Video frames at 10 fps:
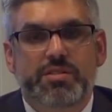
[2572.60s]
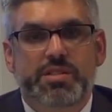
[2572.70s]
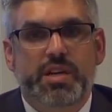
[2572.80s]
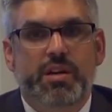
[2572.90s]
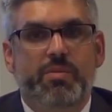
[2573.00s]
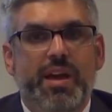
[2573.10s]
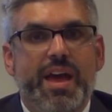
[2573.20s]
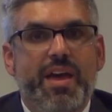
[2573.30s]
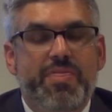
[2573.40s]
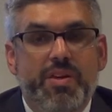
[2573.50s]
So
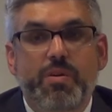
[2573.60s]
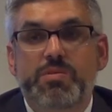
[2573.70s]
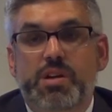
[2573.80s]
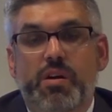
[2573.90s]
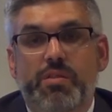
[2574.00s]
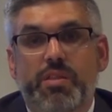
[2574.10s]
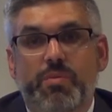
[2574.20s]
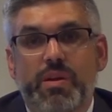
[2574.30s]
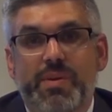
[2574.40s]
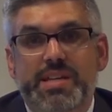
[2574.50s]
those are the
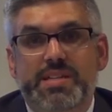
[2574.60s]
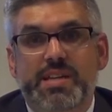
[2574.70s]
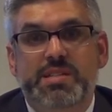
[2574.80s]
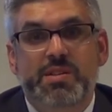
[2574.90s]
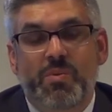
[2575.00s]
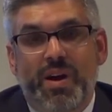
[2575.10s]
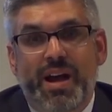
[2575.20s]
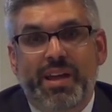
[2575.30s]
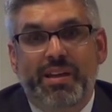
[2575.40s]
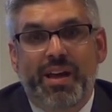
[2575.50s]
three reasons
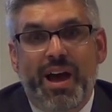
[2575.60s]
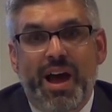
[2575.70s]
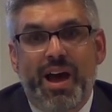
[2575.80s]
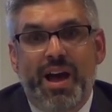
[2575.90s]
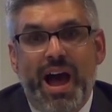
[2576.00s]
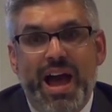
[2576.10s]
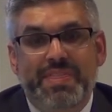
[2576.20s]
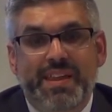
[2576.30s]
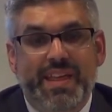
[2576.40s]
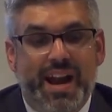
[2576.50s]
why I
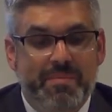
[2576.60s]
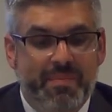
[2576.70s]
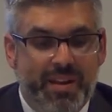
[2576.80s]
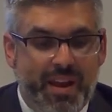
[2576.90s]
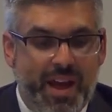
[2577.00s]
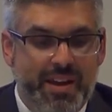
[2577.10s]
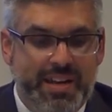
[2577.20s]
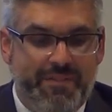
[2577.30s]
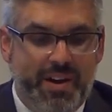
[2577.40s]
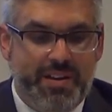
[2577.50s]
think that I'm
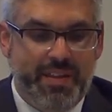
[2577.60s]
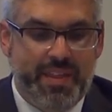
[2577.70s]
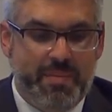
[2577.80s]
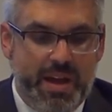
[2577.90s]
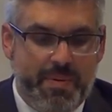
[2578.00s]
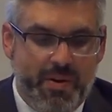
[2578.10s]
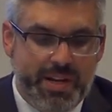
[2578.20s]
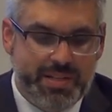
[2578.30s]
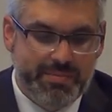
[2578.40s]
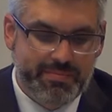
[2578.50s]
different than my
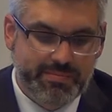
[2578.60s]
opponent.